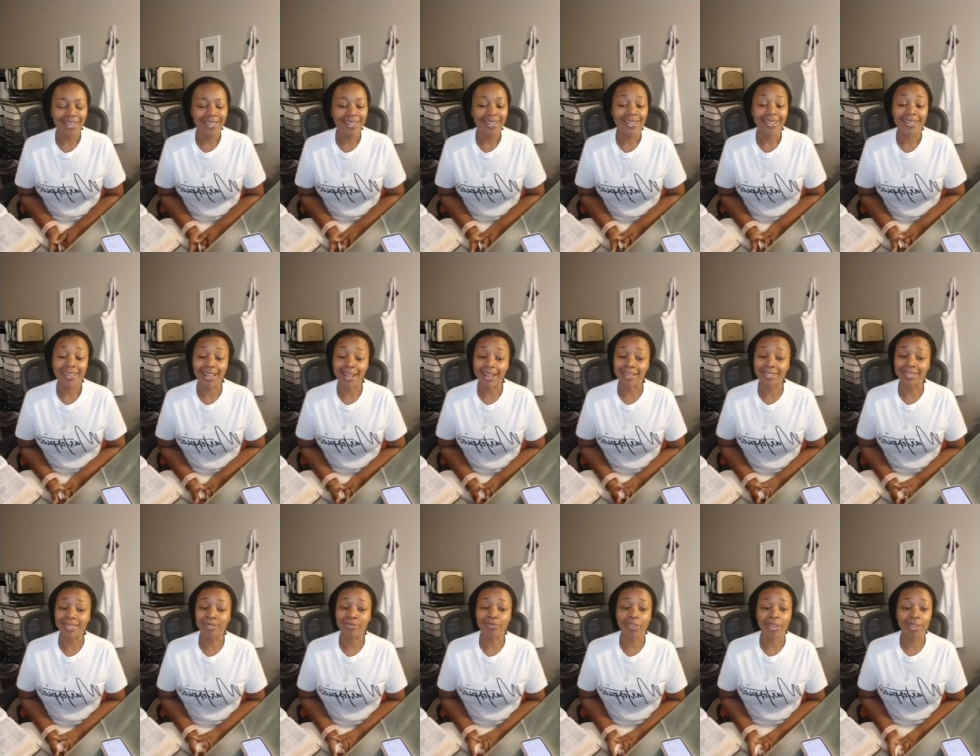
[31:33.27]

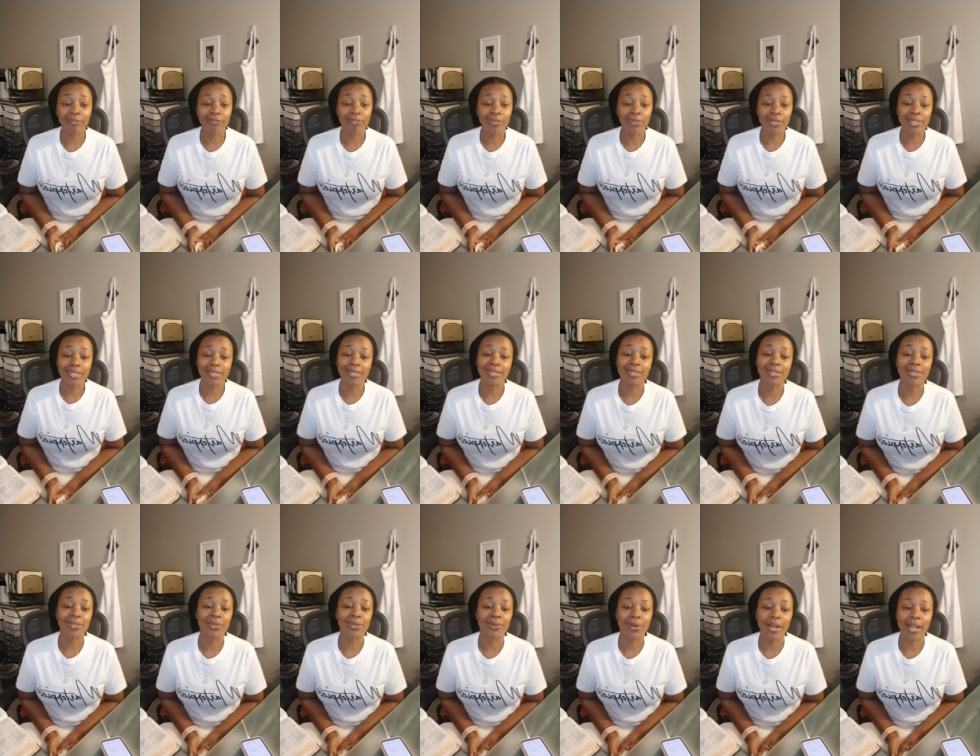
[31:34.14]
God's faithfulness is
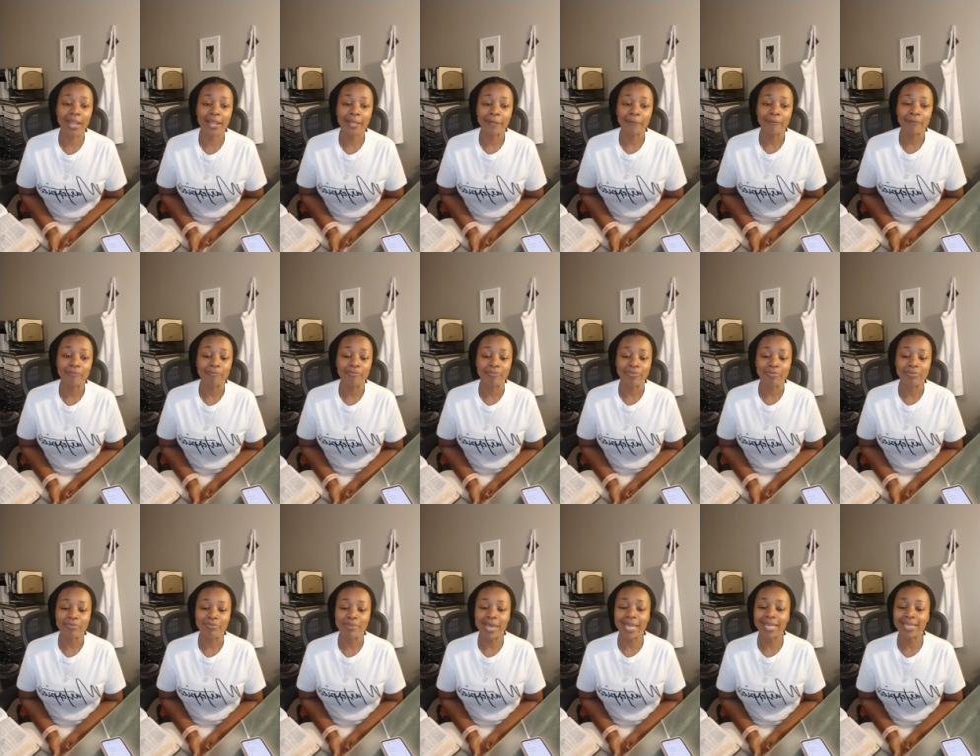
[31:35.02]
great.
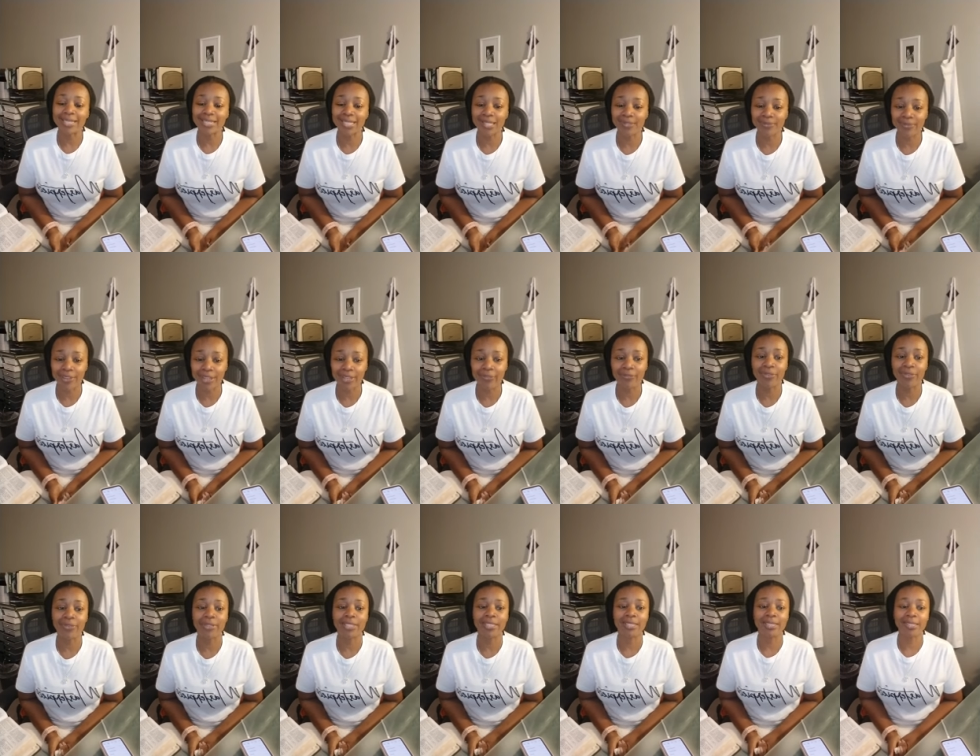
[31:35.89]
Make his
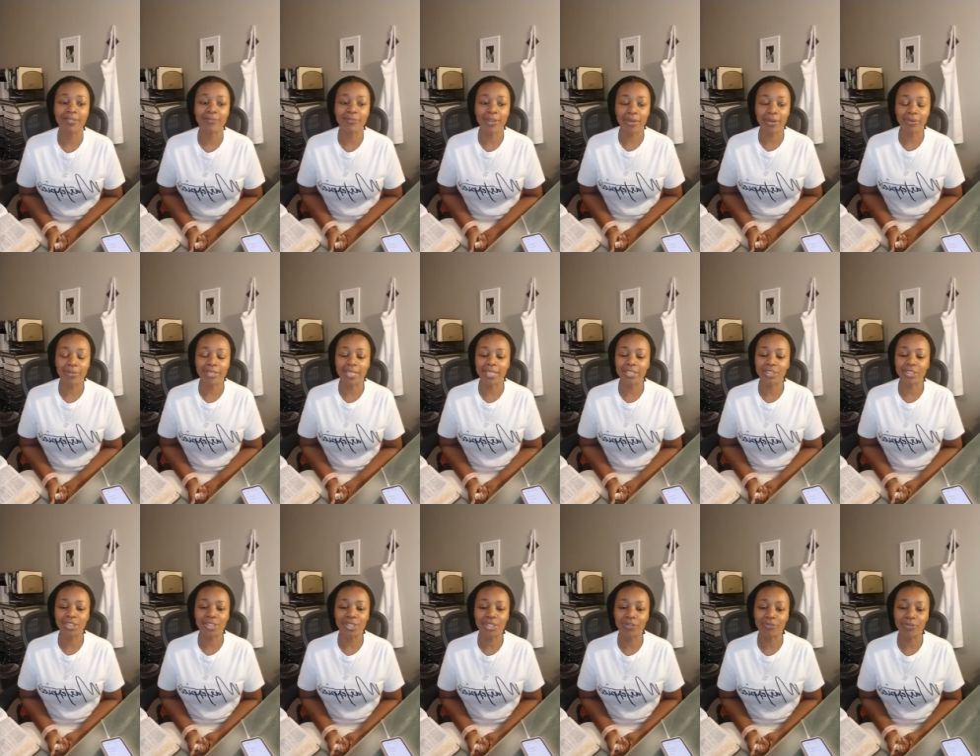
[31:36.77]
faithfulness the
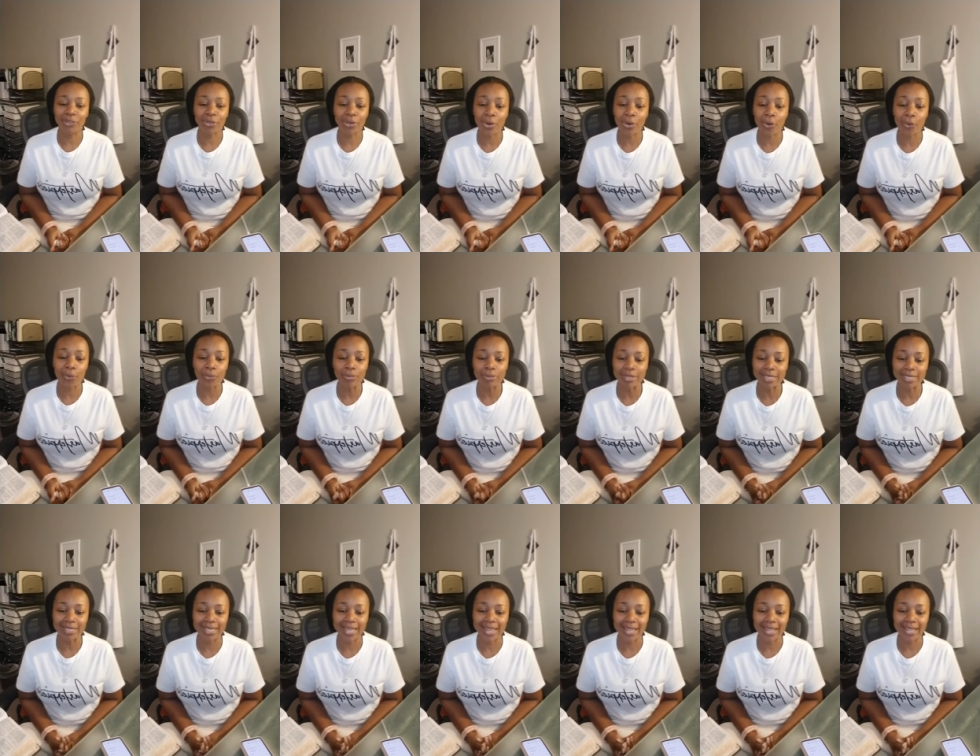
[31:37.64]
foundation of your hope
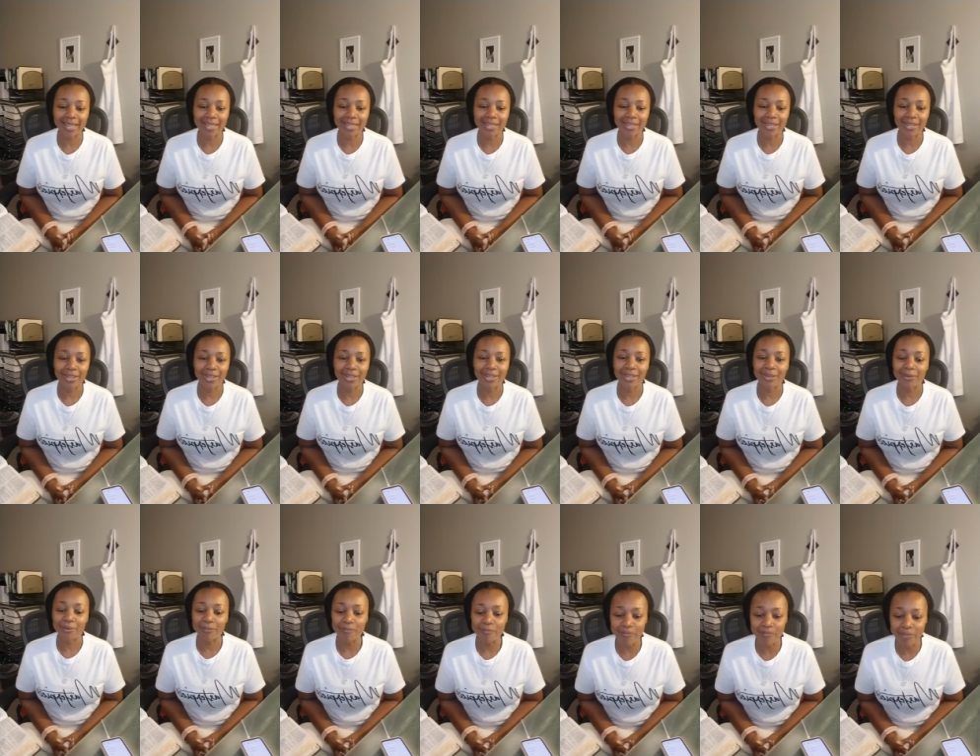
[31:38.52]
today.
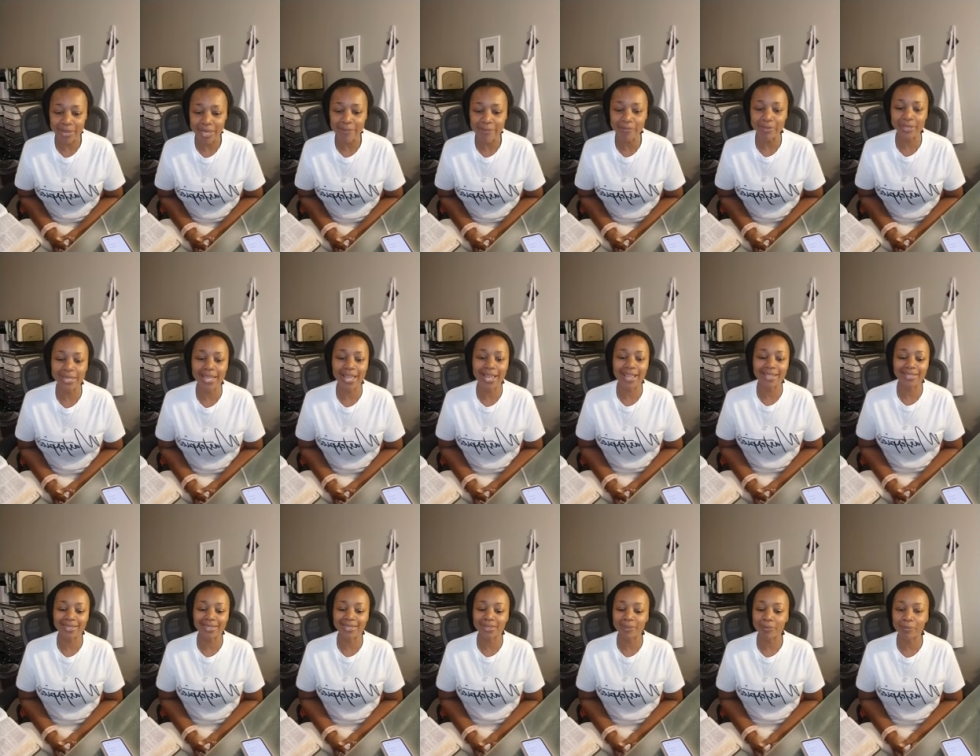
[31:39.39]
Be
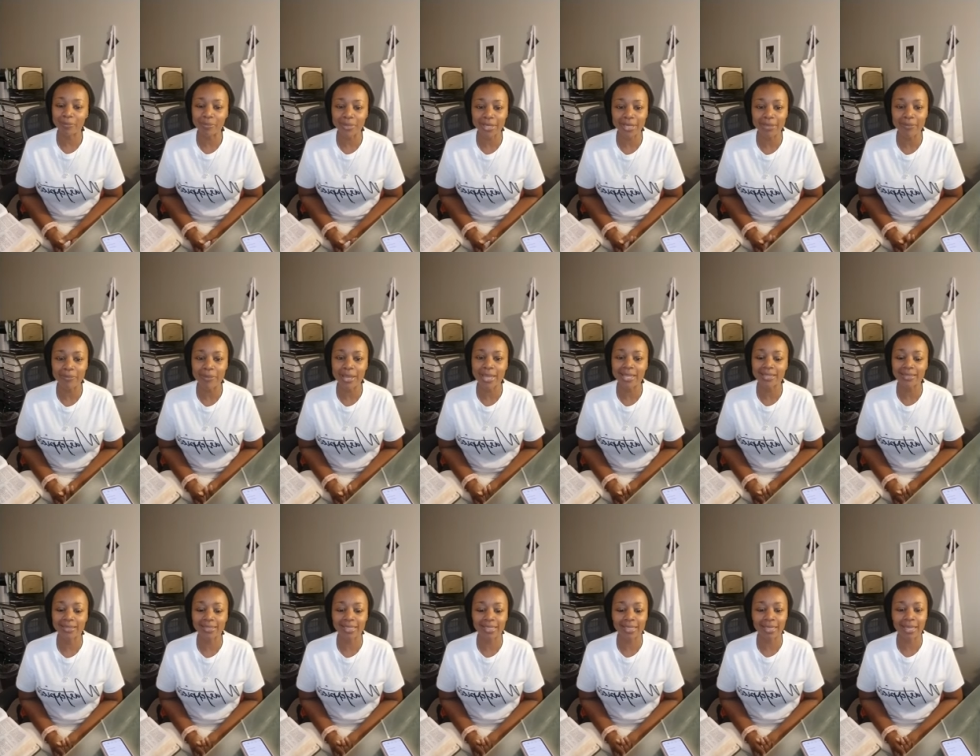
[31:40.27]
blessed, be
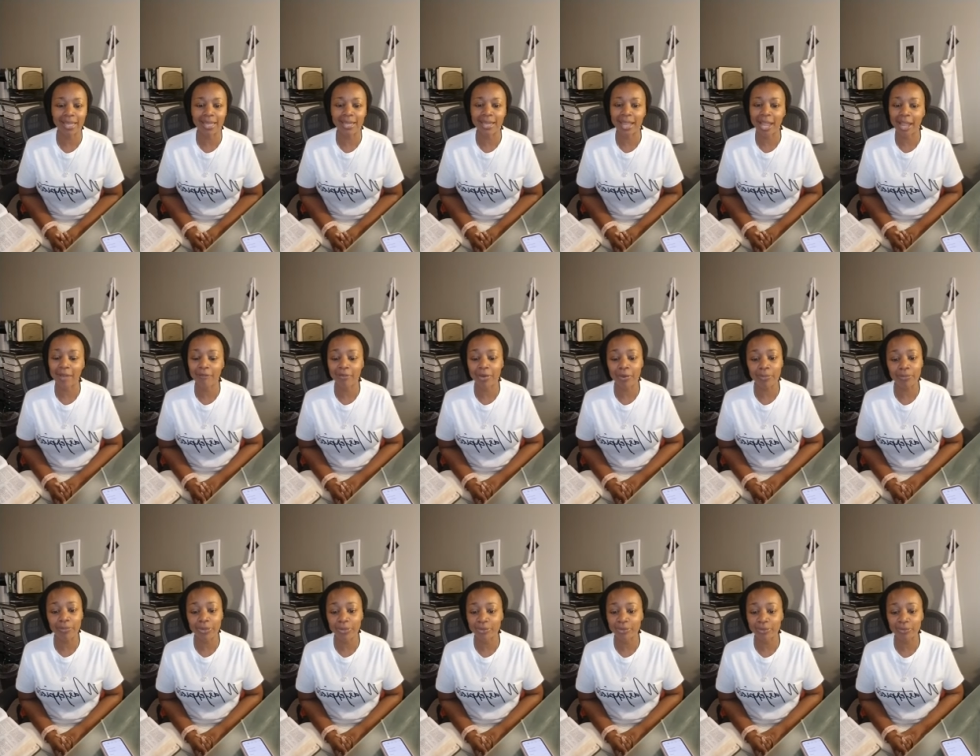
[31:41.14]
amazing, and have a
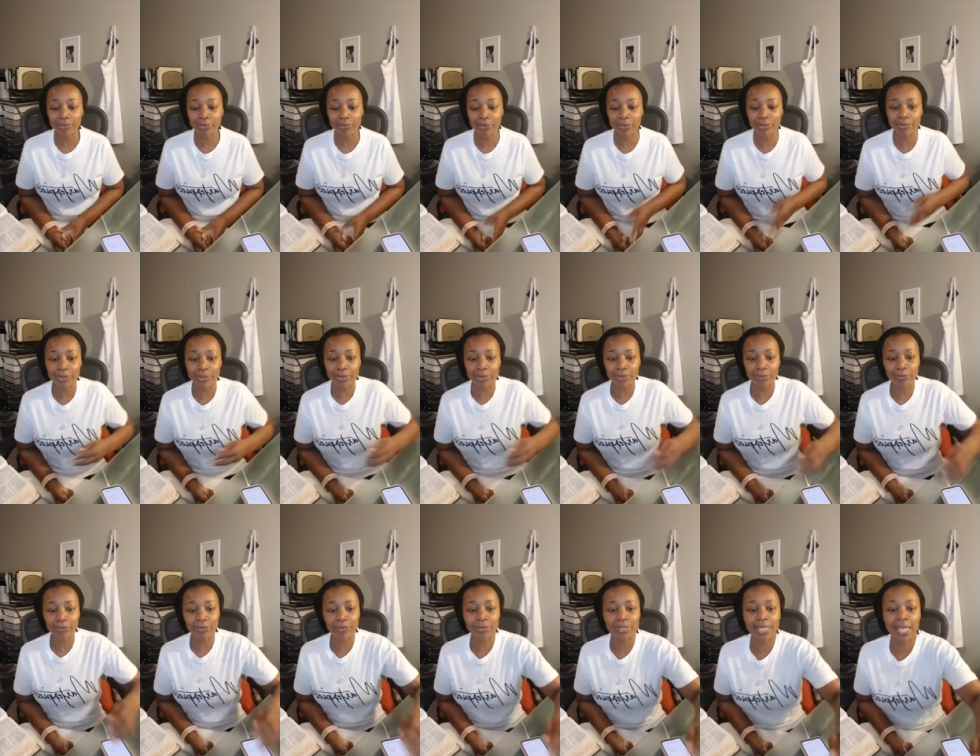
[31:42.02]
beautiful,
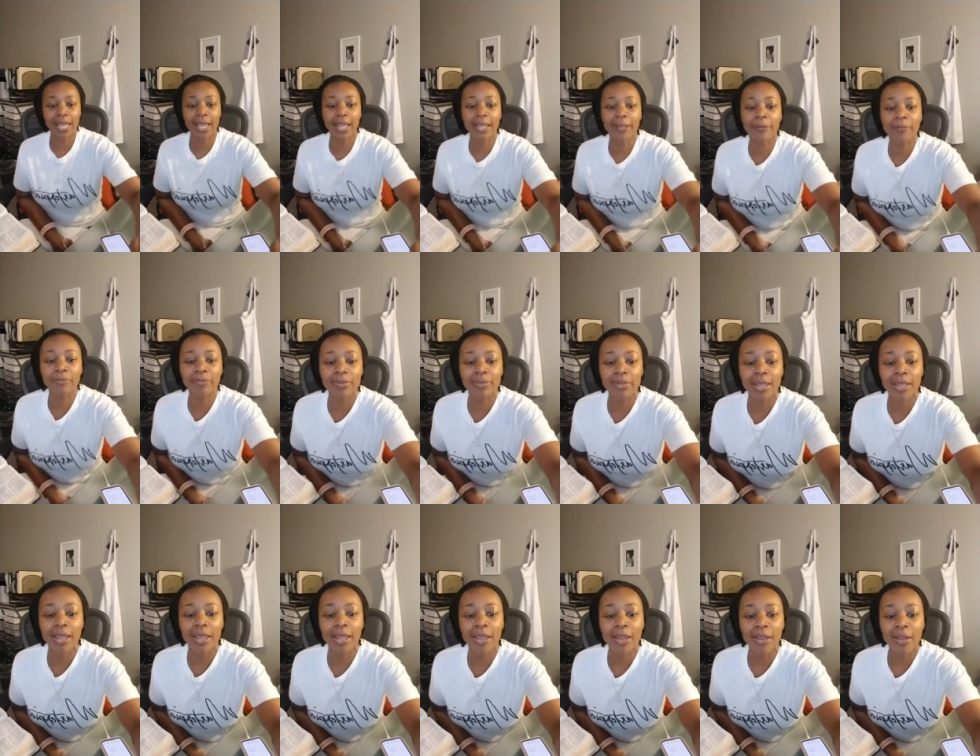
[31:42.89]
beautiful day.
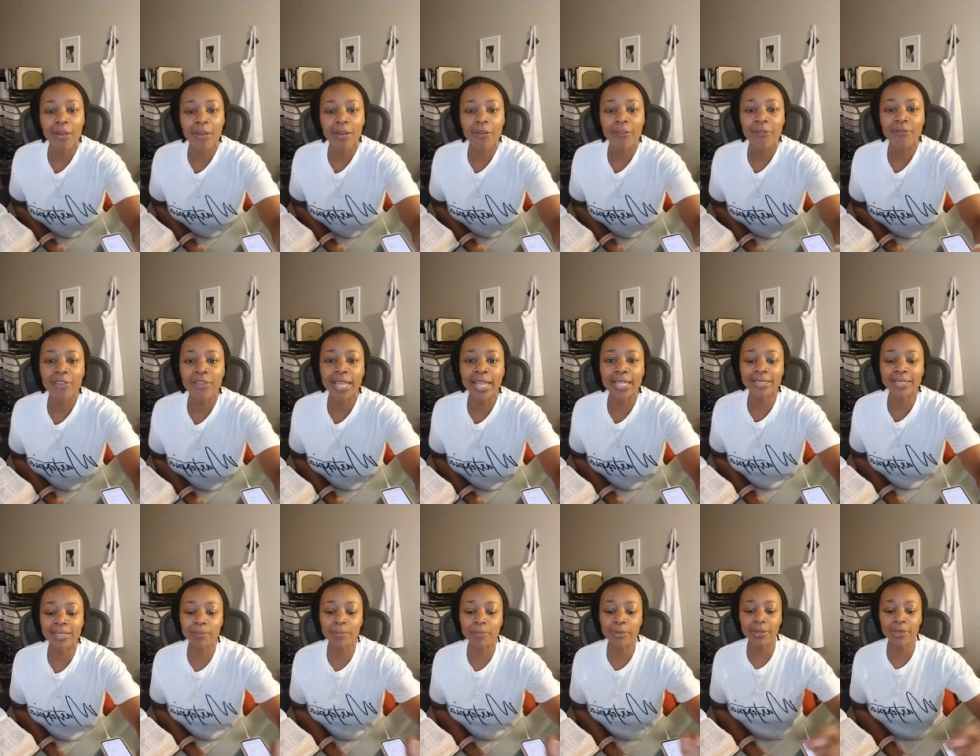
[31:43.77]

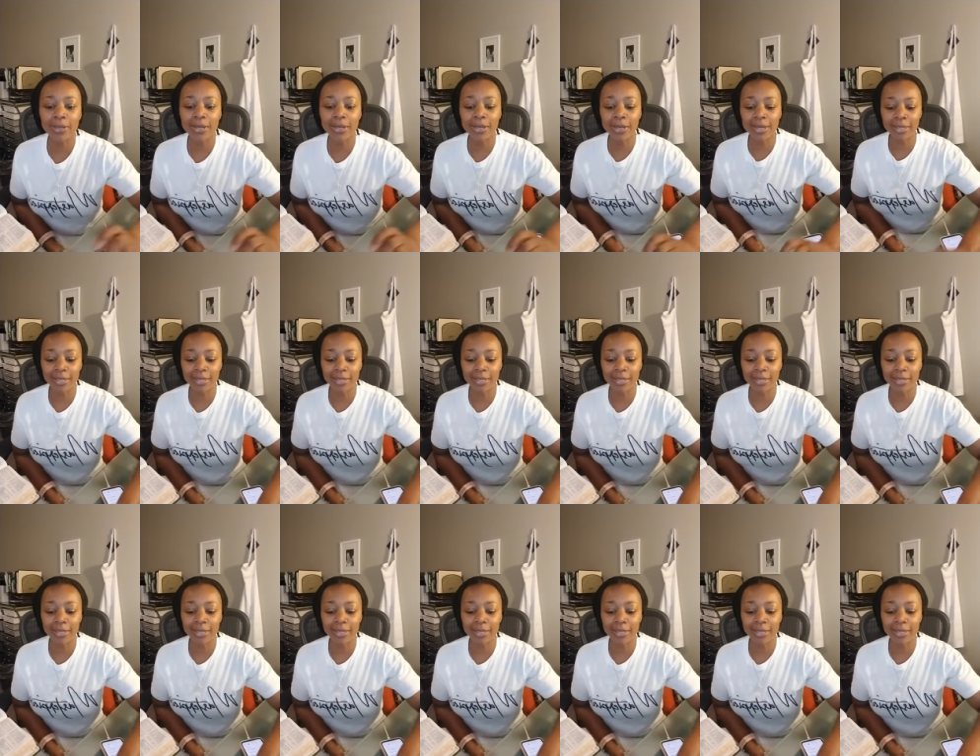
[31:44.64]
Facebook,